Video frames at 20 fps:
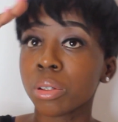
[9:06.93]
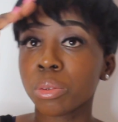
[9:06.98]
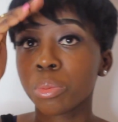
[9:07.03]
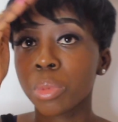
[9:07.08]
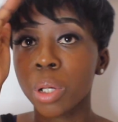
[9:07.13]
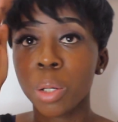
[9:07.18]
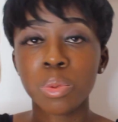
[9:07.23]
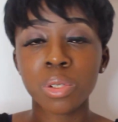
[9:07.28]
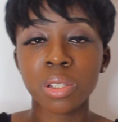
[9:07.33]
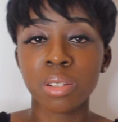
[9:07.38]

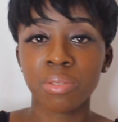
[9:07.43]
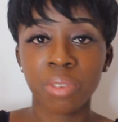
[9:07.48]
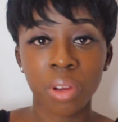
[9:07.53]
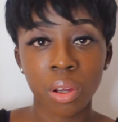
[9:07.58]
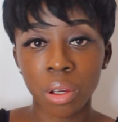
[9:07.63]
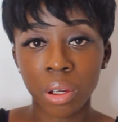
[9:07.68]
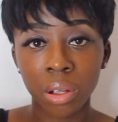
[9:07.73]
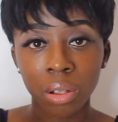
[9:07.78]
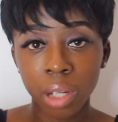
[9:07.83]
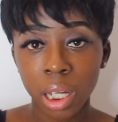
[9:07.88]
Where was the
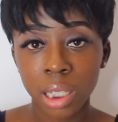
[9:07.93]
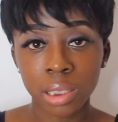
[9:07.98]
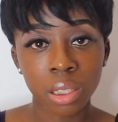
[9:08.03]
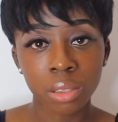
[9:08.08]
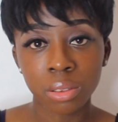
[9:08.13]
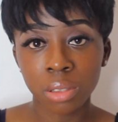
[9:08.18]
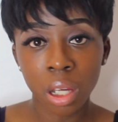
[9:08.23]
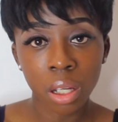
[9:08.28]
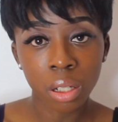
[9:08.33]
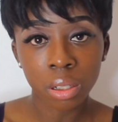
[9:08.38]
photo? I
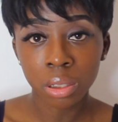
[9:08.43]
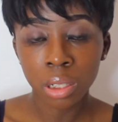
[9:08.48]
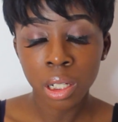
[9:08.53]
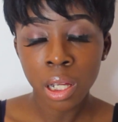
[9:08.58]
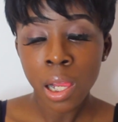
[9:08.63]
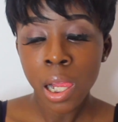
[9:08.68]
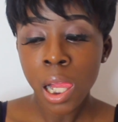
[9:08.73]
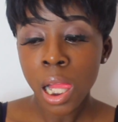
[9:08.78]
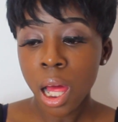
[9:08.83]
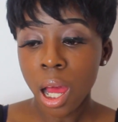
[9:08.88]
don't
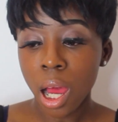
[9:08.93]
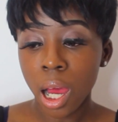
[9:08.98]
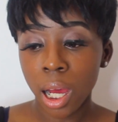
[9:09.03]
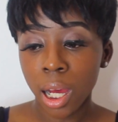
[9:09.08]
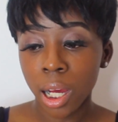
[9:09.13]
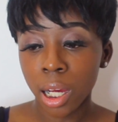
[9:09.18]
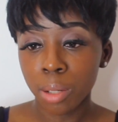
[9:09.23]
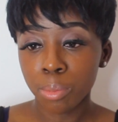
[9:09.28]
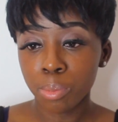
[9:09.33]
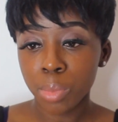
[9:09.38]

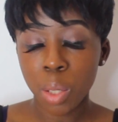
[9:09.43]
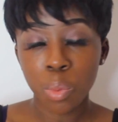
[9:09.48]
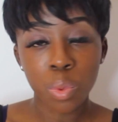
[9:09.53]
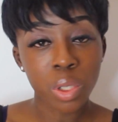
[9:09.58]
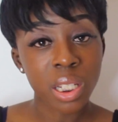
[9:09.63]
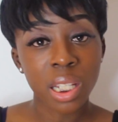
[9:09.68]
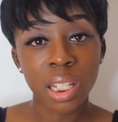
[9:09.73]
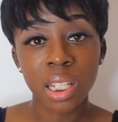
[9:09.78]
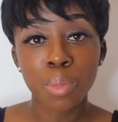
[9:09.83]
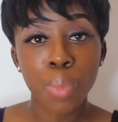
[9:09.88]
know. It
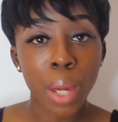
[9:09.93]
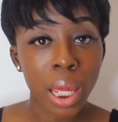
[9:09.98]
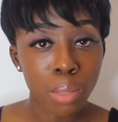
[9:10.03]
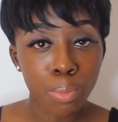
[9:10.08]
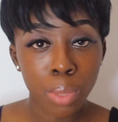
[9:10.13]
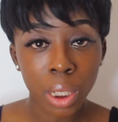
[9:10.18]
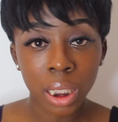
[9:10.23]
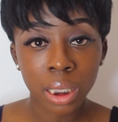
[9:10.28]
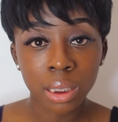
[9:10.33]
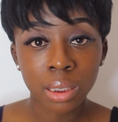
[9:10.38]
wasn't in the
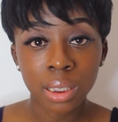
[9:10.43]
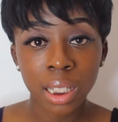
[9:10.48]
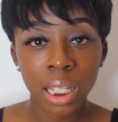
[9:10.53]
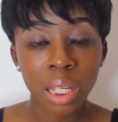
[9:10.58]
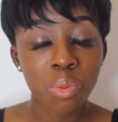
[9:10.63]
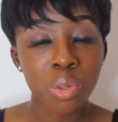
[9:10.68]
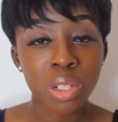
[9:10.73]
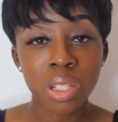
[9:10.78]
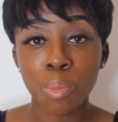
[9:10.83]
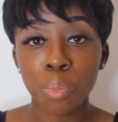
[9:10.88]
papers.
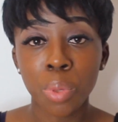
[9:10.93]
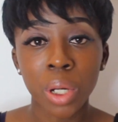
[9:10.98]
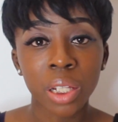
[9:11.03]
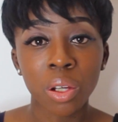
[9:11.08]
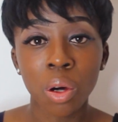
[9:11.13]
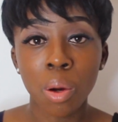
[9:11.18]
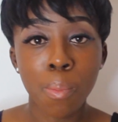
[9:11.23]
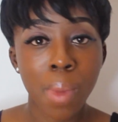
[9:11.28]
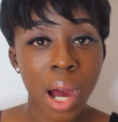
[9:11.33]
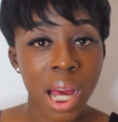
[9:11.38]
He wasn't putting
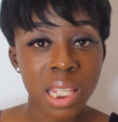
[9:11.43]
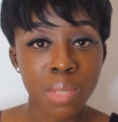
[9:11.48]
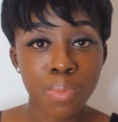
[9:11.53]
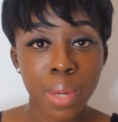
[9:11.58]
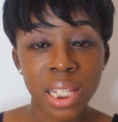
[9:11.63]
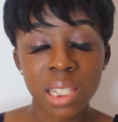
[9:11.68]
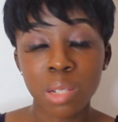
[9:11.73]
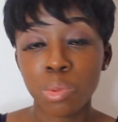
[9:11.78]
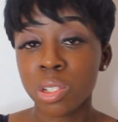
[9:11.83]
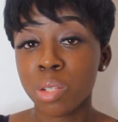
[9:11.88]
it on
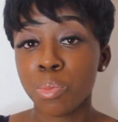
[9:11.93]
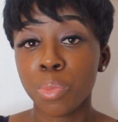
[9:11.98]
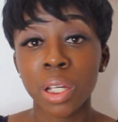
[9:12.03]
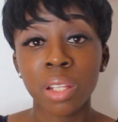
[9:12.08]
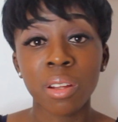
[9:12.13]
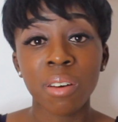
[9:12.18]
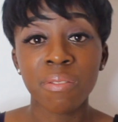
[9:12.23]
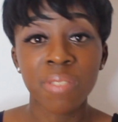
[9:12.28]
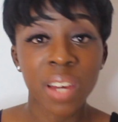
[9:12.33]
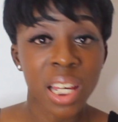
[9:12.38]
MySpace. He wasn't
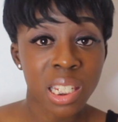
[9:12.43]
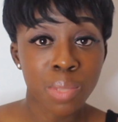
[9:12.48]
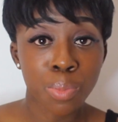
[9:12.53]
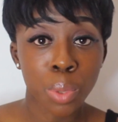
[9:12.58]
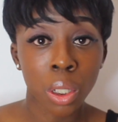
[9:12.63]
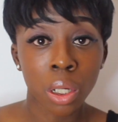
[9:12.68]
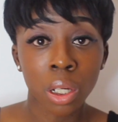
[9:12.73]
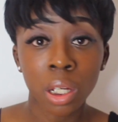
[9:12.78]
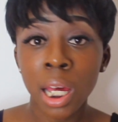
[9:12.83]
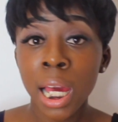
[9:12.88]
putting it on
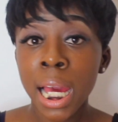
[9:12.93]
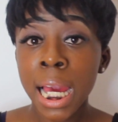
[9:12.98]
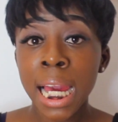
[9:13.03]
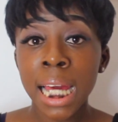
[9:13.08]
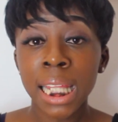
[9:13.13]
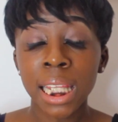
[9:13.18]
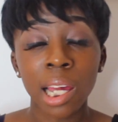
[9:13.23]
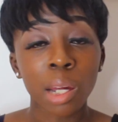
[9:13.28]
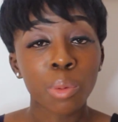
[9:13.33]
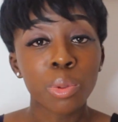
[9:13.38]
Facebook.
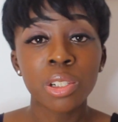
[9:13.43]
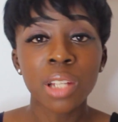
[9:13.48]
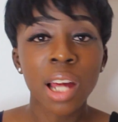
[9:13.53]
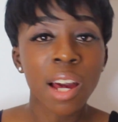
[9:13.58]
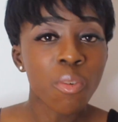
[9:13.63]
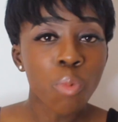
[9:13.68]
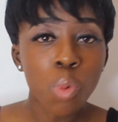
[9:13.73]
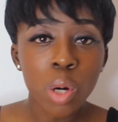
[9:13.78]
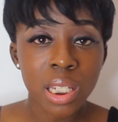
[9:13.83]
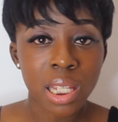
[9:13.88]
Like, we didn't
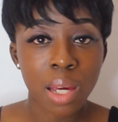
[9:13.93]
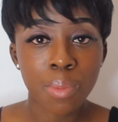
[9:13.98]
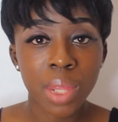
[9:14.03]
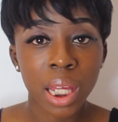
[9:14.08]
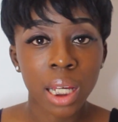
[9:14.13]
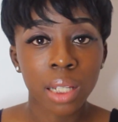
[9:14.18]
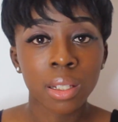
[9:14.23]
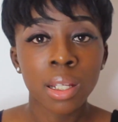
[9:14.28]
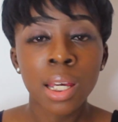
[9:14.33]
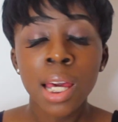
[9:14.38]
have WhatsApp
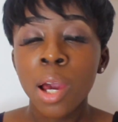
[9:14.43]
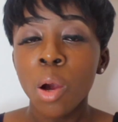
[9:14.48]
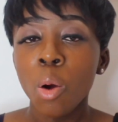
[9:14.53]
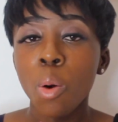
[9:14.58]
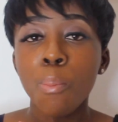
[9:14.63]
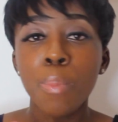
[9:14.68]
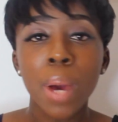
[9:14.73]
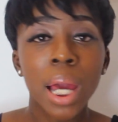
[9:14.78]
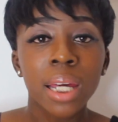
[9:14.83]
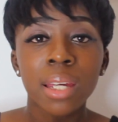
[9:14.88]
then.
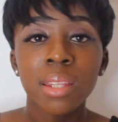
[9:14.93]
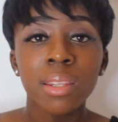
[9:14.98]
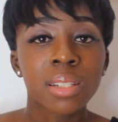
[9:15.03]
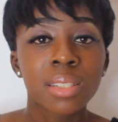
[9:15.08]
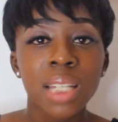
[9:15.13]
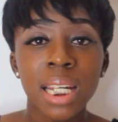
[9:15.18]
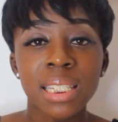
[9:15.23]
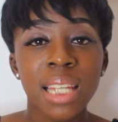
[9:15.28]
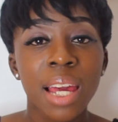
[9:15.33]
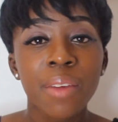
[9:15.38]
Back in the
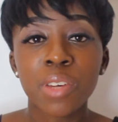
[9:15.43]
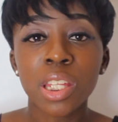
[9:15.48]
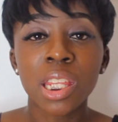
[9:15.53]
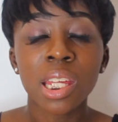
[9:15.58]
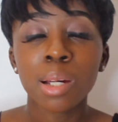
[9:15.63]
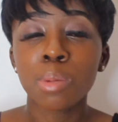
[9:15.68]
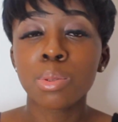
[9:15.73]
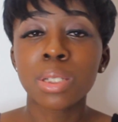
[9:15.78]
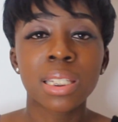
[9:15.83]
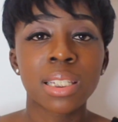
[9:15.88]
days,
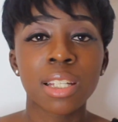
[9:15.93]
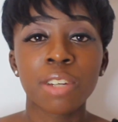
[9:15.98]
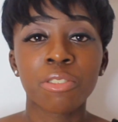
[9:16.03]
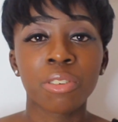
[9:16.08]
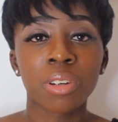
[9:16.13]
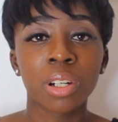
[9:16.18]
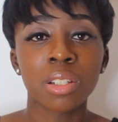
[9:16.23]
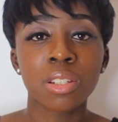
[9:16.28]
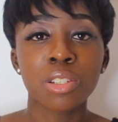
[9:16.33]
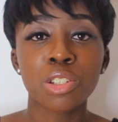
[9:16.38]
everything was
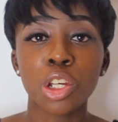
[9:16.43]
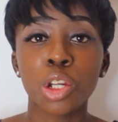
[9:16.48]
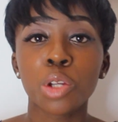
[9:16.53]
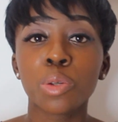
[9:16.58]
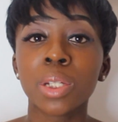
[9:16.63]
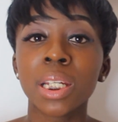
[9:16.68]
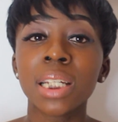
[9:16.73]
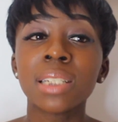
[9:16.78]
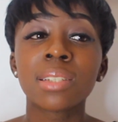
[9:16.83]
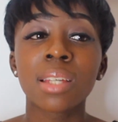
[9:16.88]
different. So
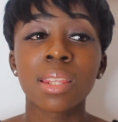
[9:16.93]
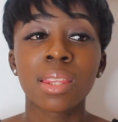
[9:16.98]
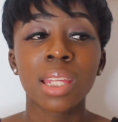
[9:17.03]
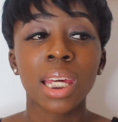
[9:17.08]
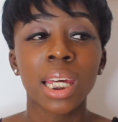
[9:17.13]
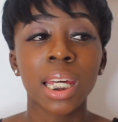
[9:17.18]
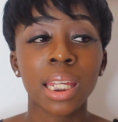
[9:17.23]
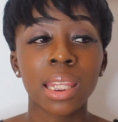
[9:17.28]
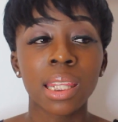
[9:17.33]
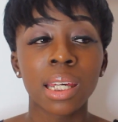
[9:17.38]
you need to
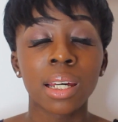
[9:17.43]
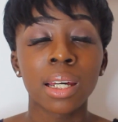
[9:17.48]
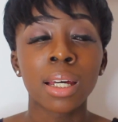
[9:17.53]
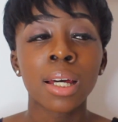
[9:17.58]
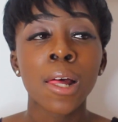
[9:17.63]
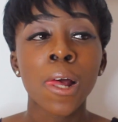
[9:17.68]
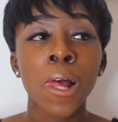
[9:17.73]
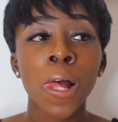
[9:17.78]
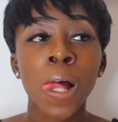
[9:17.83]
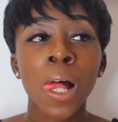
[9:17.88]
think that
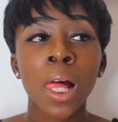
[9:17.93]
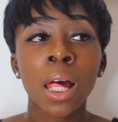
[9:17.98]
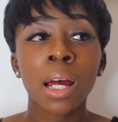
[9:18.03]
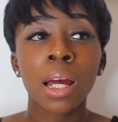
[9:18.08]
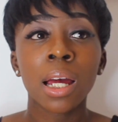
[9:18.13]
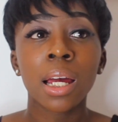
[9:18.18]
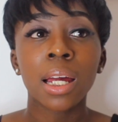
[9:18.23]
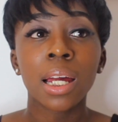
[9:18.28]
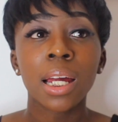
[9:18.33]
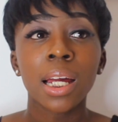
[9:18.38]

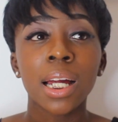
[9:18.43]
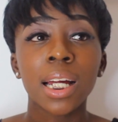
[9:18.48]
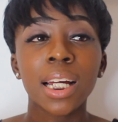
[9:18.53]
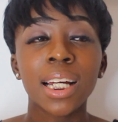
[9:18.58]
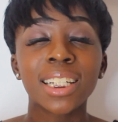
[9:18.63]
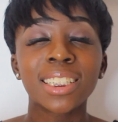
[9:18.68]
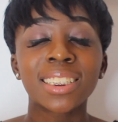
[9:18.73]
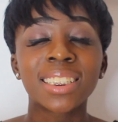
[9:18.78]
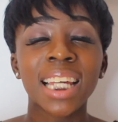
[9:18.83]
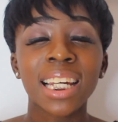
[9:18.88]

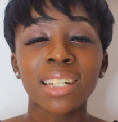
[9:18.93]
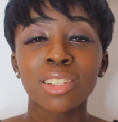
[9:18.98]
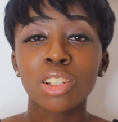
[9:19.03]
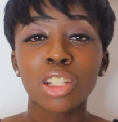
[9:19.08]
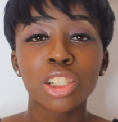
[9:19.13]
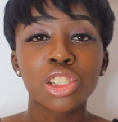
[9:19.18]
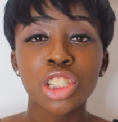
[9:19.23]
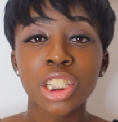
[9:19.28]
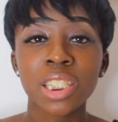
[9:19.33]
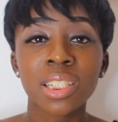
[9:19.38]

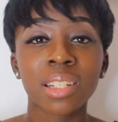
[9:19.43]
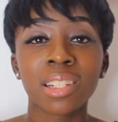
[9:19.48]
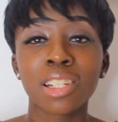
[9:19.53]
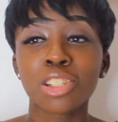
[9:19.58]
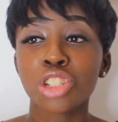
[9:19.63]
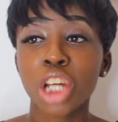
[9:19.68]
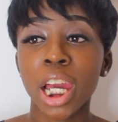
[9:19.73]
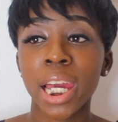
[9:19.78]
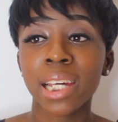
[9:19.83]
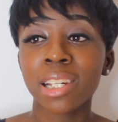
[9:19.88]
technology is going
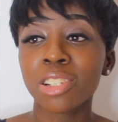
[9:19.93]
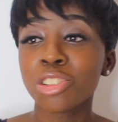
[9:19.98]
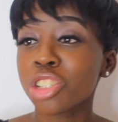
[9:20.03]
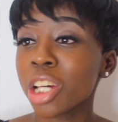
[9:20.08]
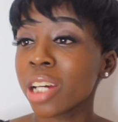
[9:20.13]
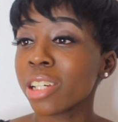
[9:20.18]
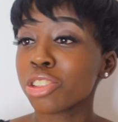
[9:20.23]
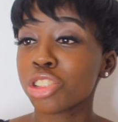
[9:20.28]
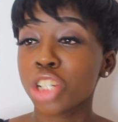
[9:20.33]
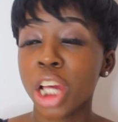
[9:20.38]
to
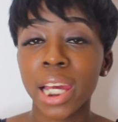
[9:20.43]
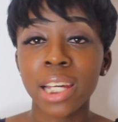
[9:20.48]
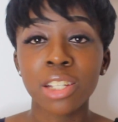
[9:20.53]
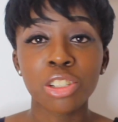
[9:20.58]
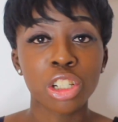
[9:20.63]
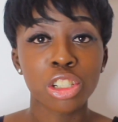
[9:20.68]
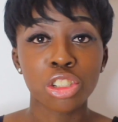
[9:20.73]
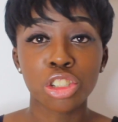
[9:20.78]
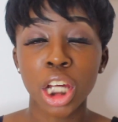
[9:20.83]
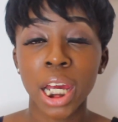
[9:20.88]
change and
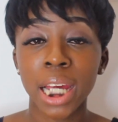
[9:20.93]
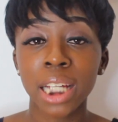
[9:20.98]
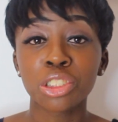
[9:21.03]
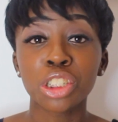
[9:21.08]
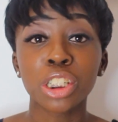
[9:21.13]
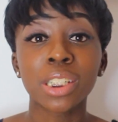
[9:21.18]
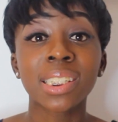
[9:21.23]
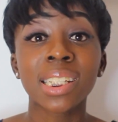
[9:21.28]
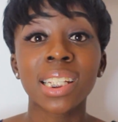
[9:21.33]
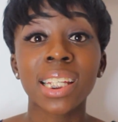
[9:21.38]
change and change,
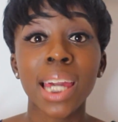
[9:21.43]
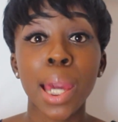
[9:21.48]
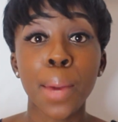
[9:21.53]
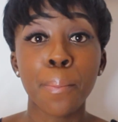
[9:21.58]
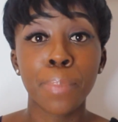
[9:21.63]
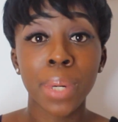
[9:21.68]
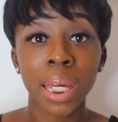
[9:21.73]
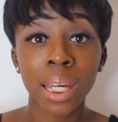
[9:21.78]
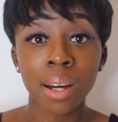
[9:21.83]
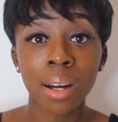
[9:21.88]
and it's going to
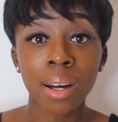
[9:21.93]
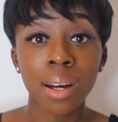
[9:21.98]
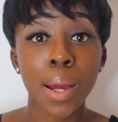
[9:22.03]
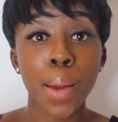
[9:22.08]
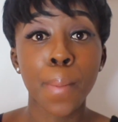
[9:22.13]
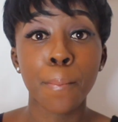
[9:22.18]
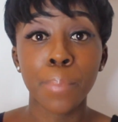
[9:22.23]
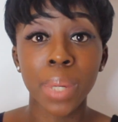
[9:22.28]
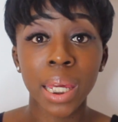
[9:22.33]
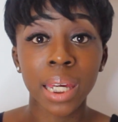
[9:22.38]
get bigger
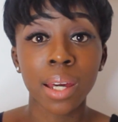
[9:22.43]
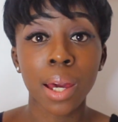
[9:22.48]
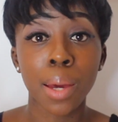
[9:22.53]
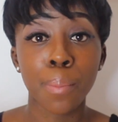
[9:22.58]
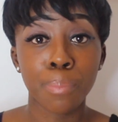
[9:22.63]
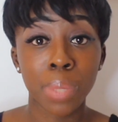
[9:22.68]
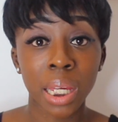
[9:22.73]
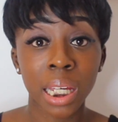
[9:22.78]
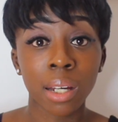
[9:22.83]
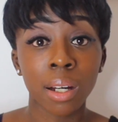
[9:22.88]
and bigger
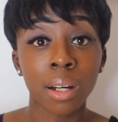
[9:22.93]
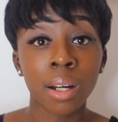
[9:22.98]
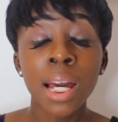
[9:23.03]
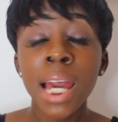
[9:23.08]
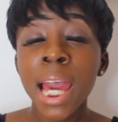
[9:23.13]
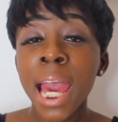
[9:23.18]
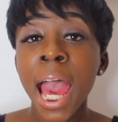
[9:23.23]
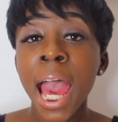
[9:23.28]
and bigger.